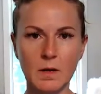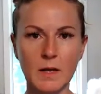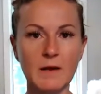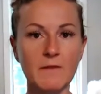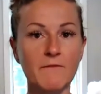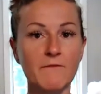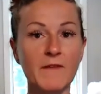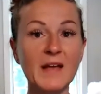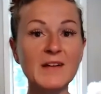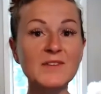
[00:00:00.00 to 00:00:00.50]
And
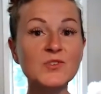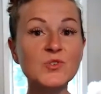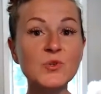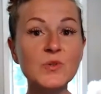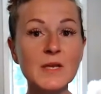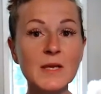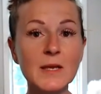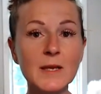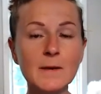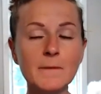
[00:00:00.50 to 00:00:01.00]

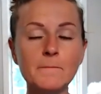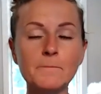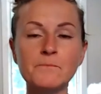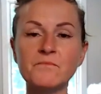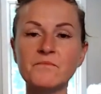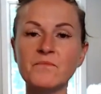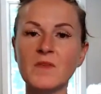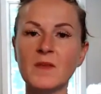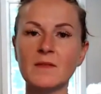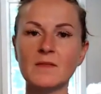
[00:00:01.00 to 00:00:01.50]
eventually,
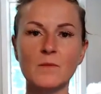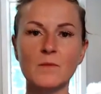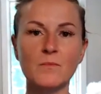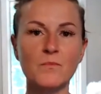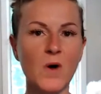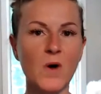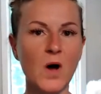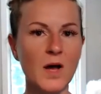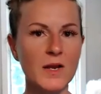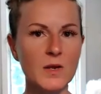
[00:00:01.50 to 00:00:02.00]
the
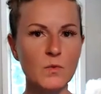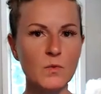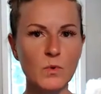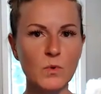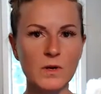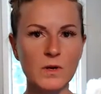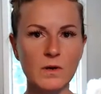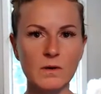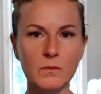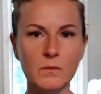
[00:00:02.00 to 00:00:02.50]
body
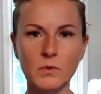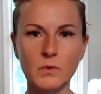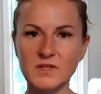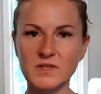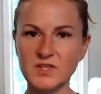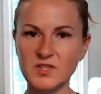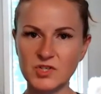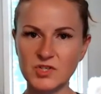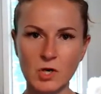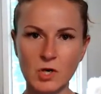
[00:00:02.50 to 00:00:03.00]
will
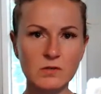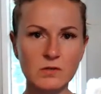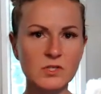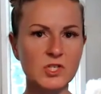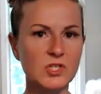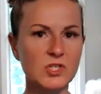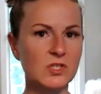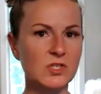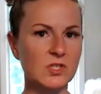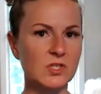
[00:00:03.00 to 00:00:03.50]
start to
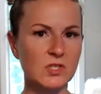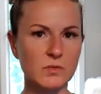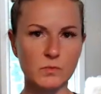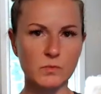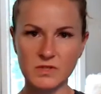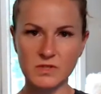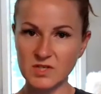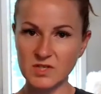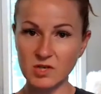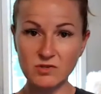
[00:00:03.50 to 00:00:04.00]

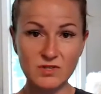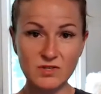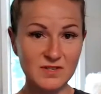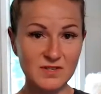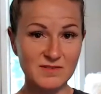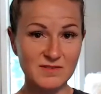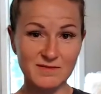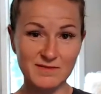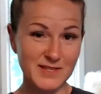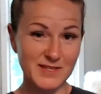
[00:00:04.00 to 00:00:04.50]

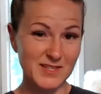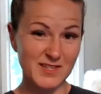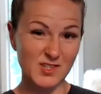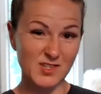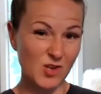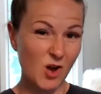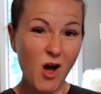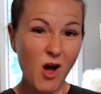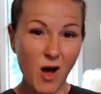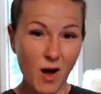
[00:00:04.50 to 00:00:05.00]

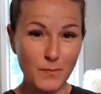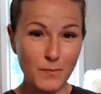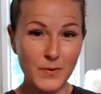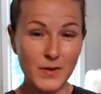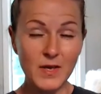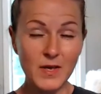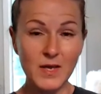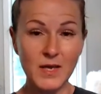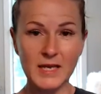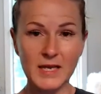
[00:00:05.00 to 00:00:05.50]
stop.
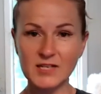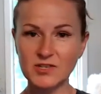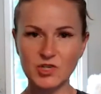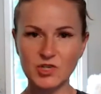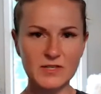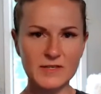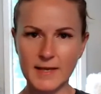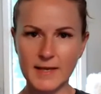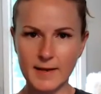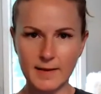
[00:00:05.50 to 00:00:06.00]
It
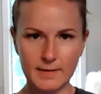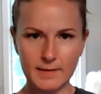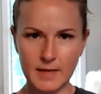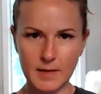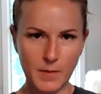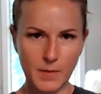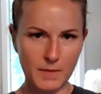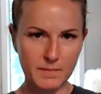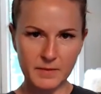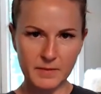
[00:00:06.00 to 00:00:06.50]
just can't keep
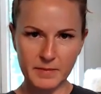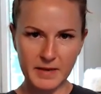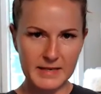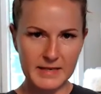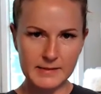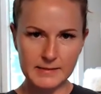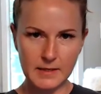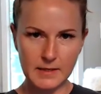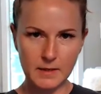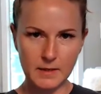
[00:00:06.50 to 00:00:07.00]
up the
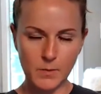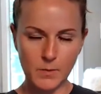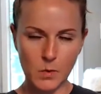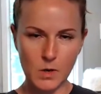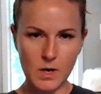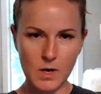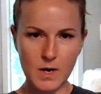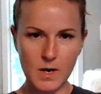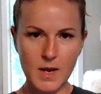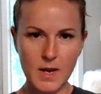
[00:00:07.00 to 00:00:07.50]
pace anymore.
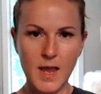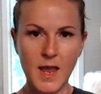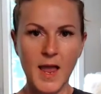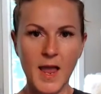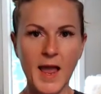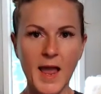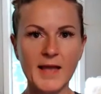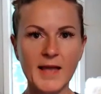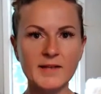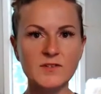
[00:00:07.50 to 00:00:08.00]

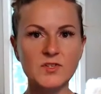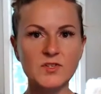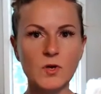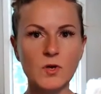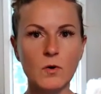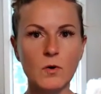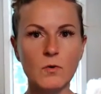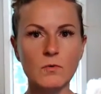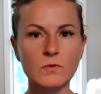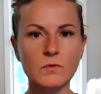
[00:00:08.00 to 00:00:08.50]
And
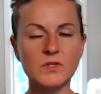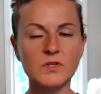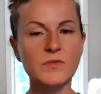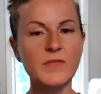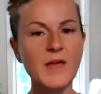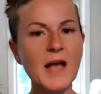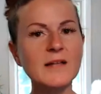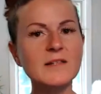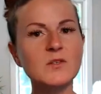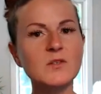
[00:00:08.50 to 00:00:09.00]
so
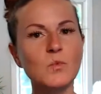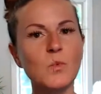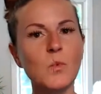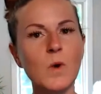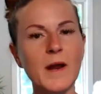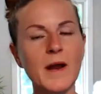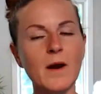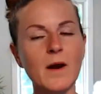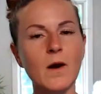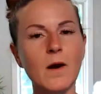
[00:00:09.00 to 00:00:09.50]
that's
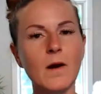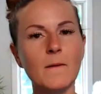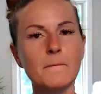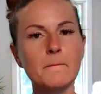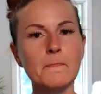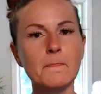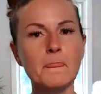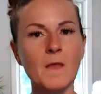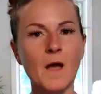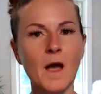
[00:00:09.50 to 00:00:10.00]
where
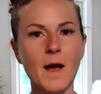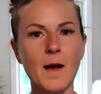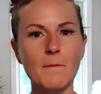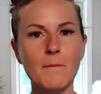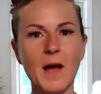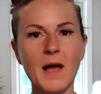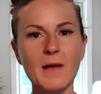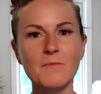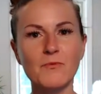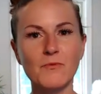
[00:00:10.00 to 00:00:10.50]

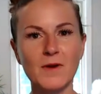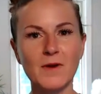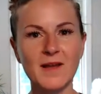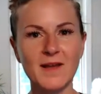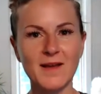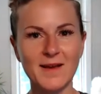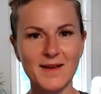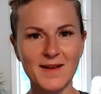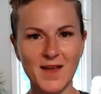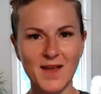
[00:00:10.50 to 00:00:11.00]
I bring
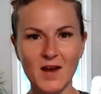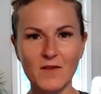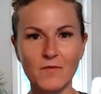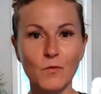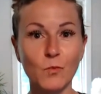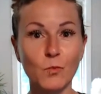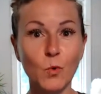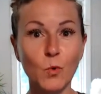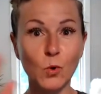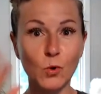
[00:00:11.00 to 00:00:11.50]
a kind of
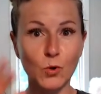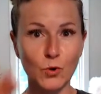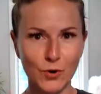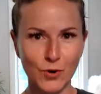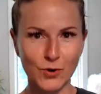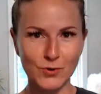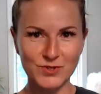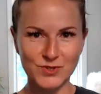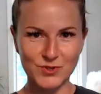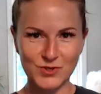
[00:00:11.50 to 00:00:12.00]
a roller
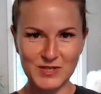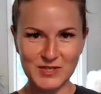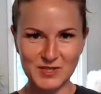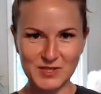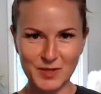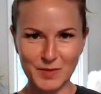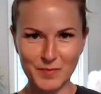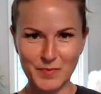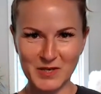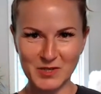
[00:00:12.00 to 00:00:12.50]
coaster into
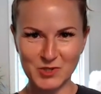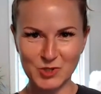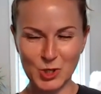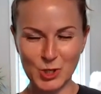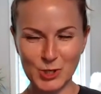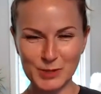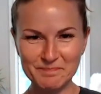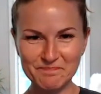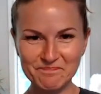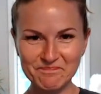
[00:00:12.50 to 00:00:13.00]
the
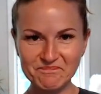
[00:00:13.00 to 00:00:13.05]
picture.